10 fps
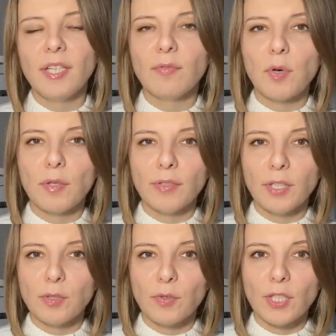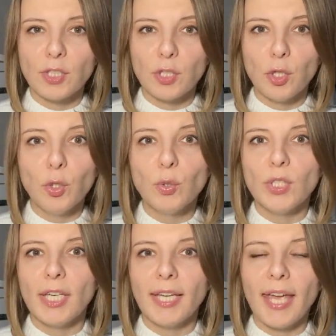involve into this
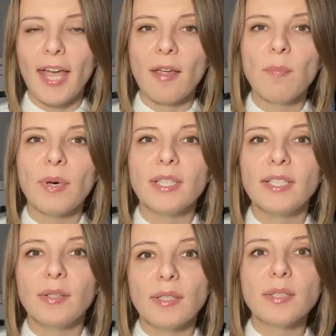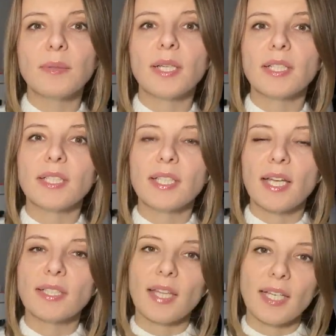losing game, but he also
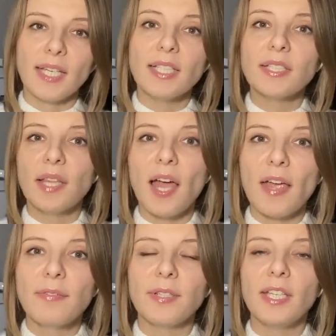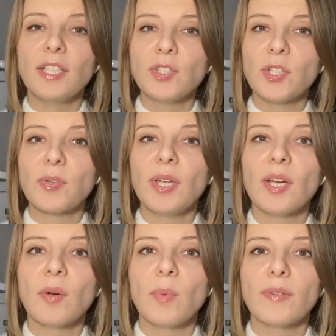understands that his life and his
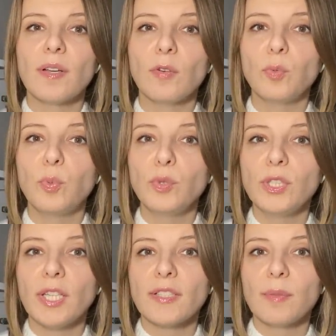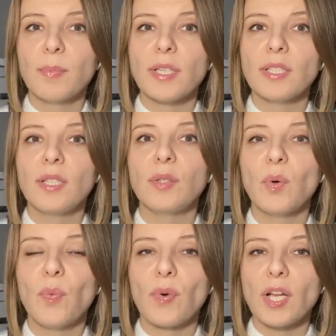career without Putin as the president
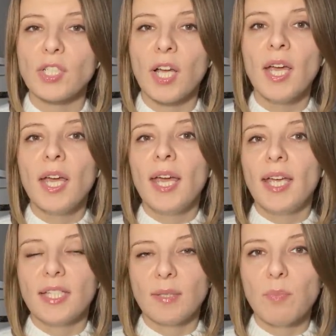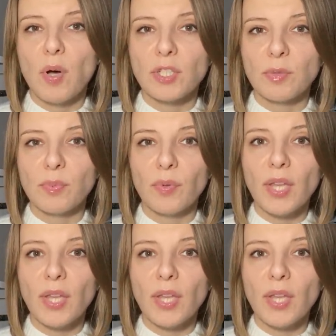of Russia is impossible.